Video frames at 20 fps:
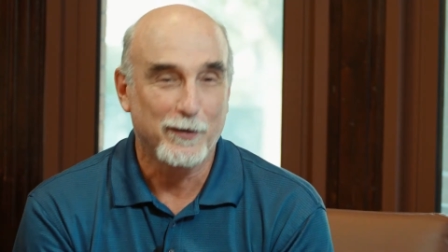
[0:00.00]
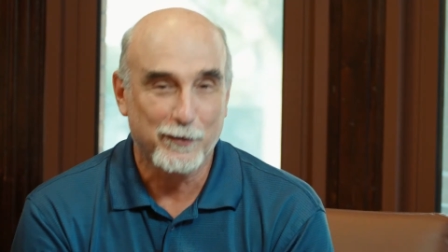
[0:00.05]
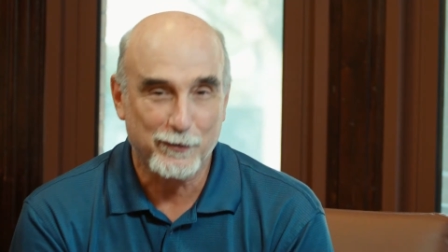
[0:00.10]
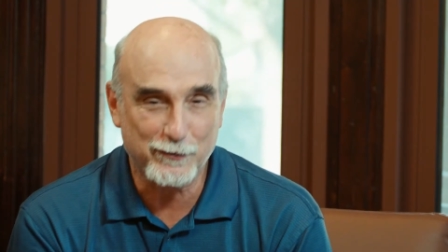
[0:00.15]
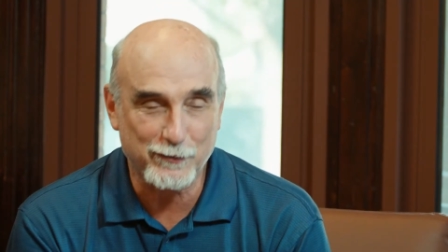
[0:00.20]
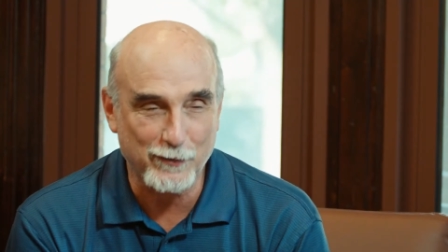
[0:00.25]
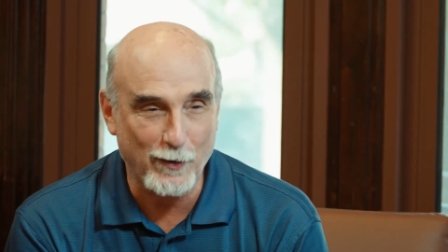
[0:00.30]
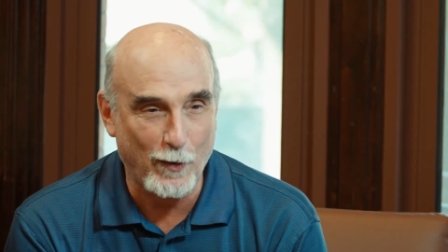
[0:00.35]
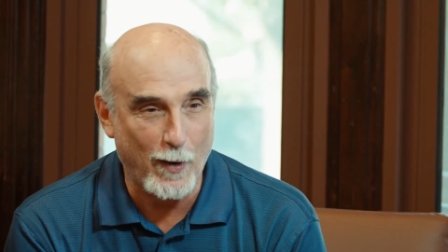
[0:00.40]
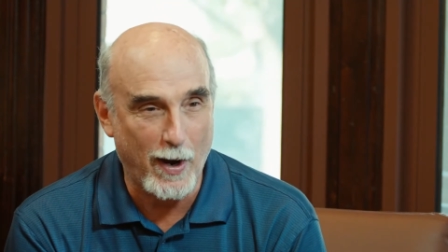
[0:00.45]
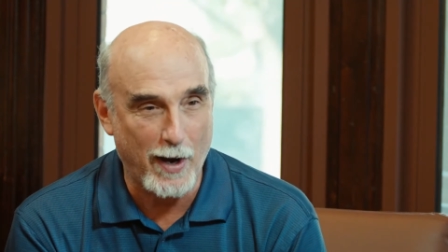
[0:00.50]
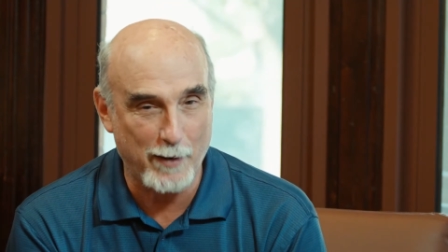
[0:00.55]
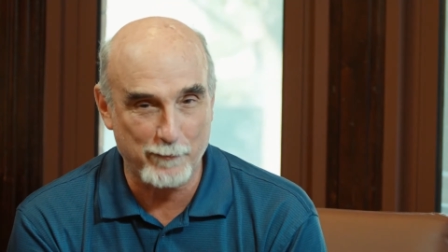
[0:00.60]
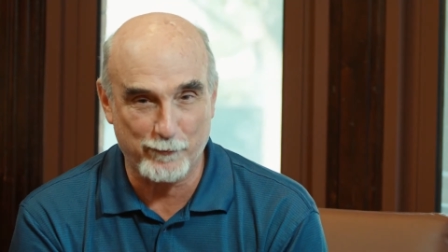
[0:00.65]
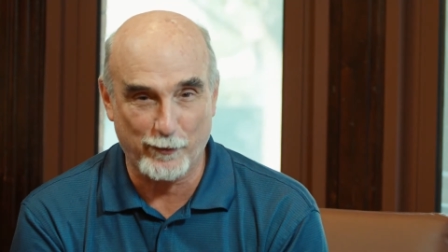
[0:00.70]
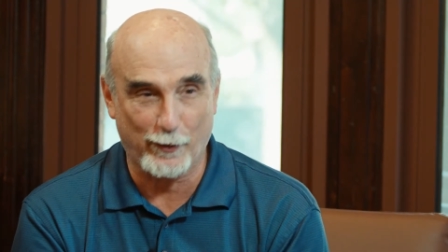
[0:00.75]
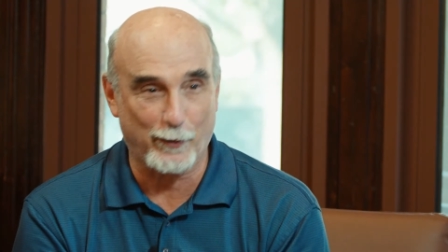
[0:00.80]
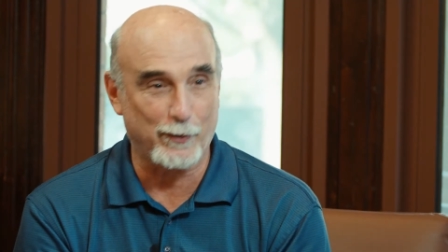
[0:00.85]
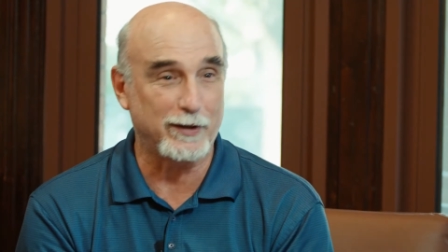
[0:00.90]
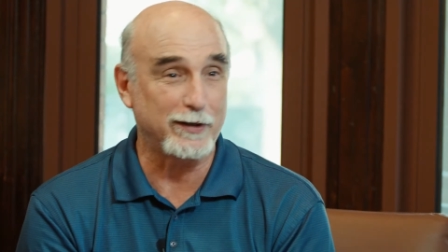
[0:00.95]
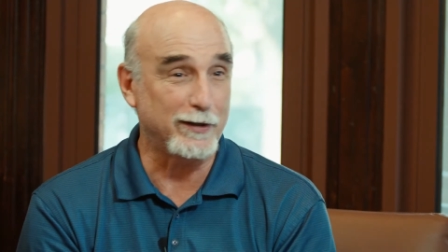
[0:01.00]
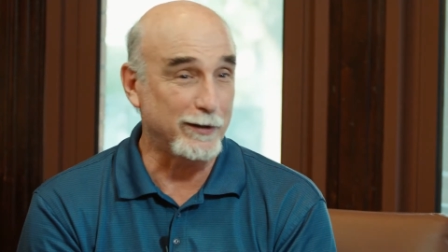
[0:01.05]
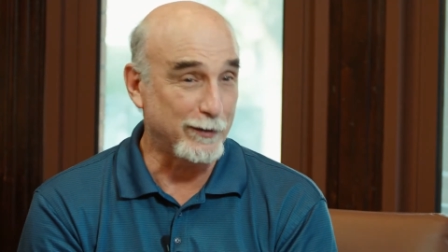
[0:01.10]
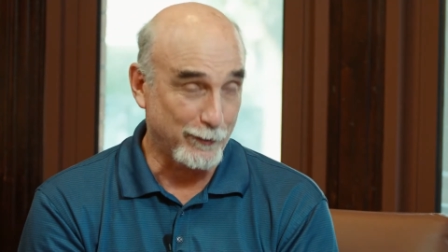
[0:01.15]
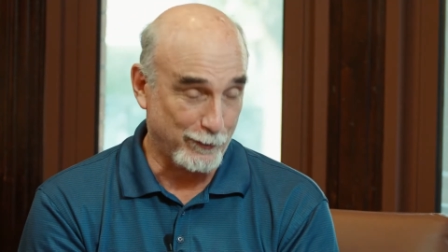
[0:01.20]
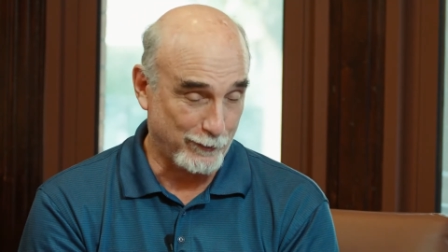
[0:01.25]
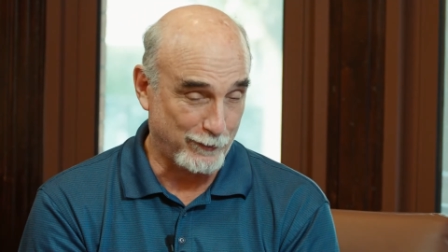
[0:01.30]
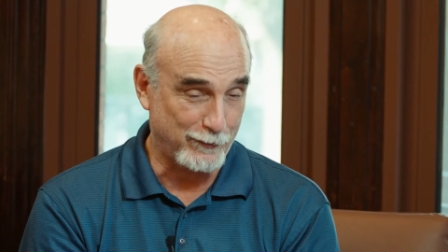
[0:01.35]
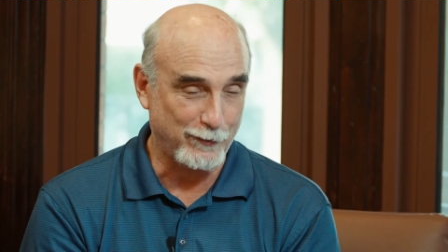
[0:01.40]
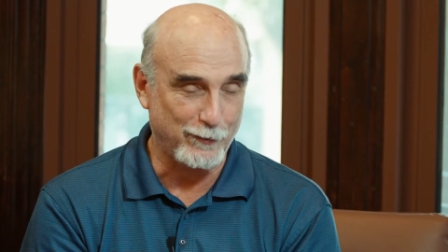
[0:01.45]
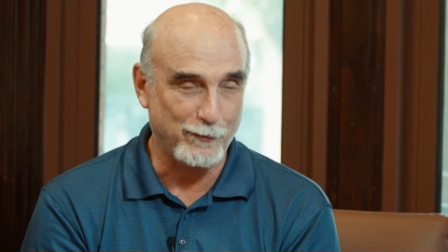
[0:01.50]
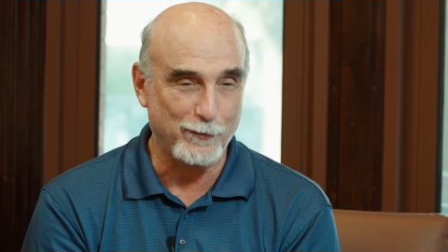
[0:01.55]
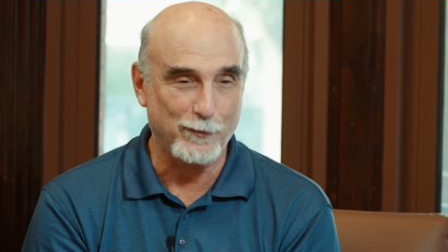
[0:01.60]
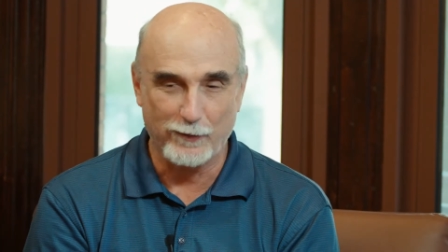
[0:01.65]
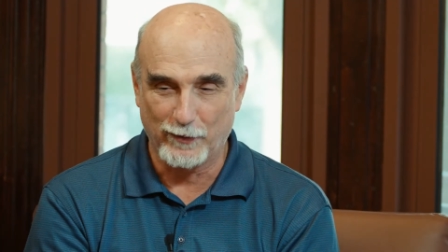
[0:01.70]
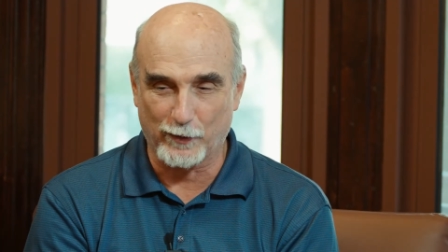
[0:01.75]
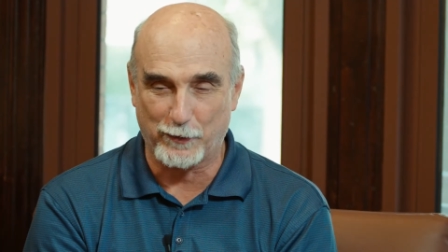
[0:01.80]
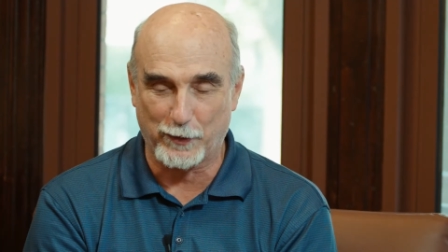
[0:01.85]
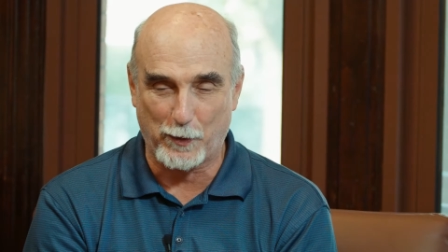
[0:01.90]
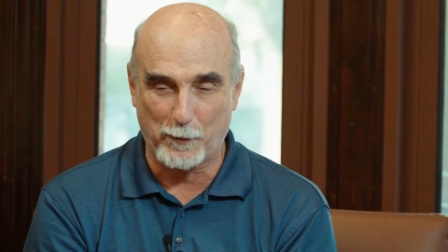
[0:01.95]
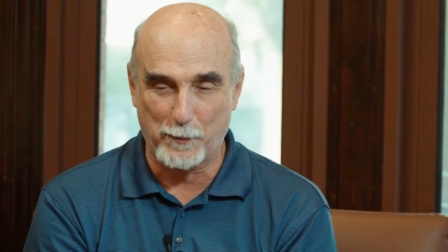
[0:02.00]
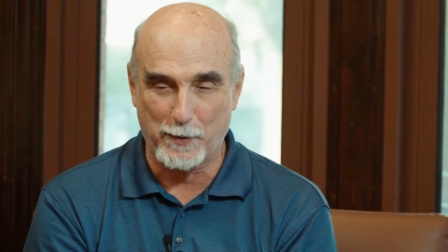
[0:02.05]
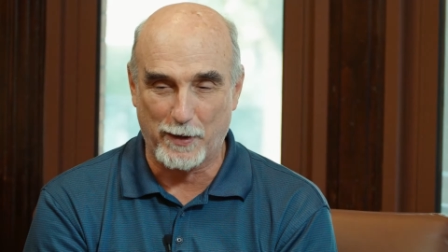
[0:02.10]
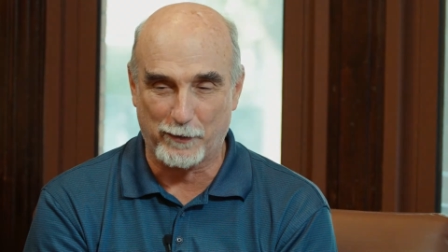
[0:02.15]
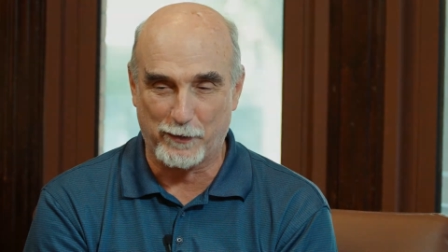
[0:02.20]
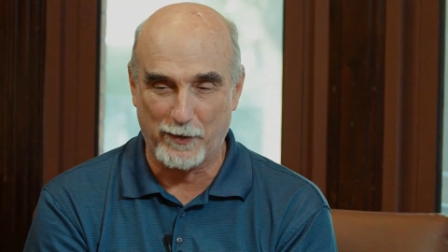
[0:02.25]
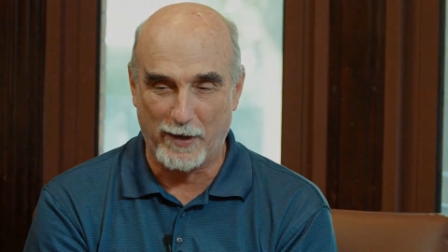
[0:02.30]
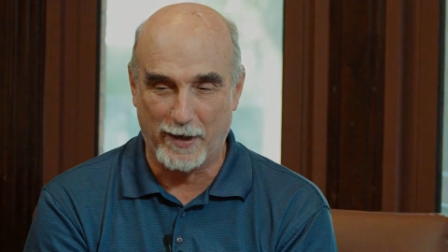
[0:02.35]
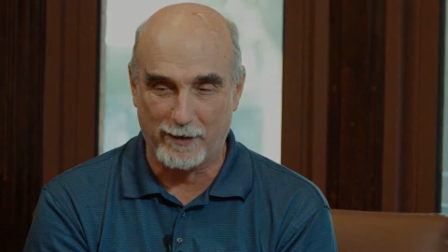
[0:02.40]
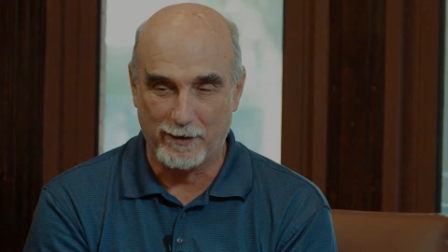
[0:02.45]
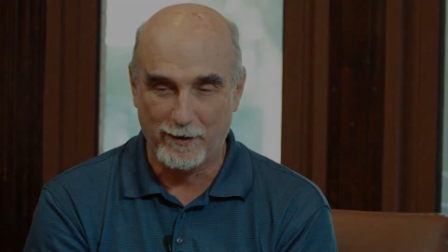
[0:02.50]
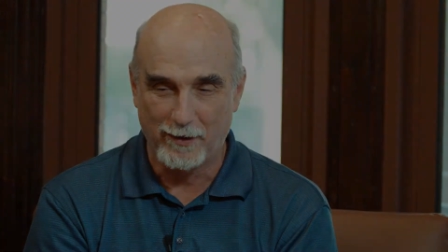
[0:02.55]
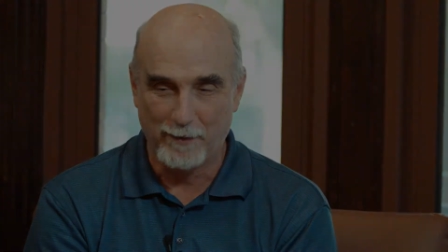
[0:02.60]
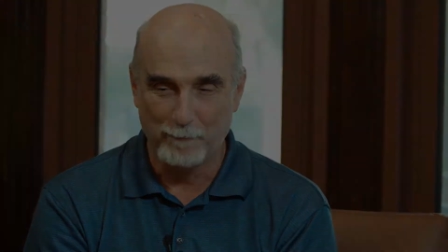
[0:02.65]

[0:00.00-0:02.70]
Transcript: So I'm very eager to think about that.